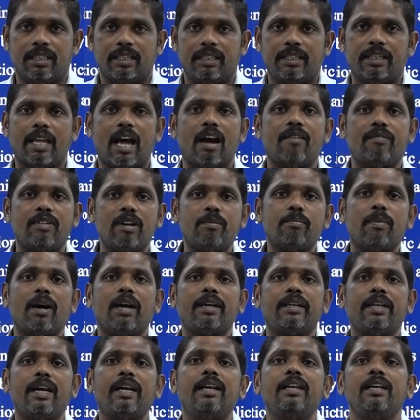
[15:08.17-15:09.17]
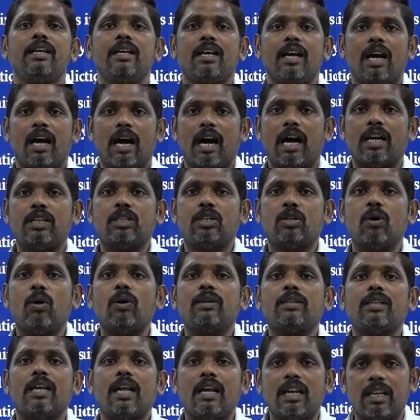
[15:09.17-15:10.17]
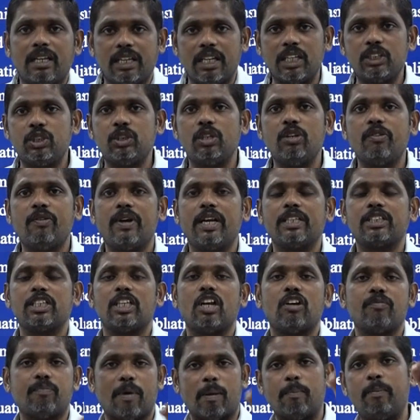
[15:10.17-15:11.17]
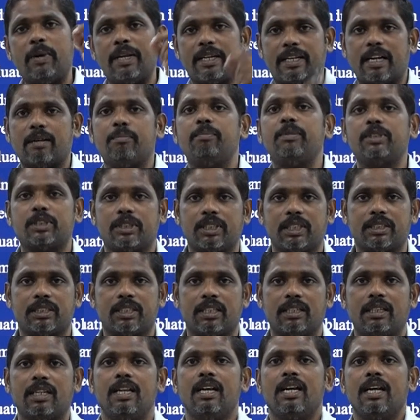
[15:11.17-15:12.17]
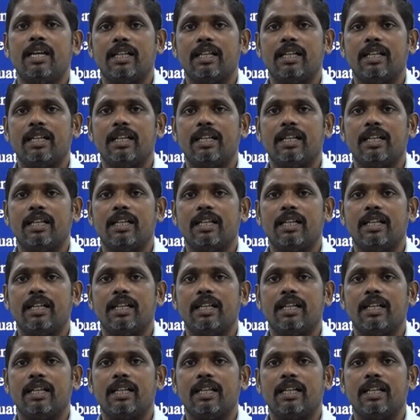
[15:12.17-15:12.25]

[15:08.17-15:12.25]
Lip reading: a total rejuvenation of public administration.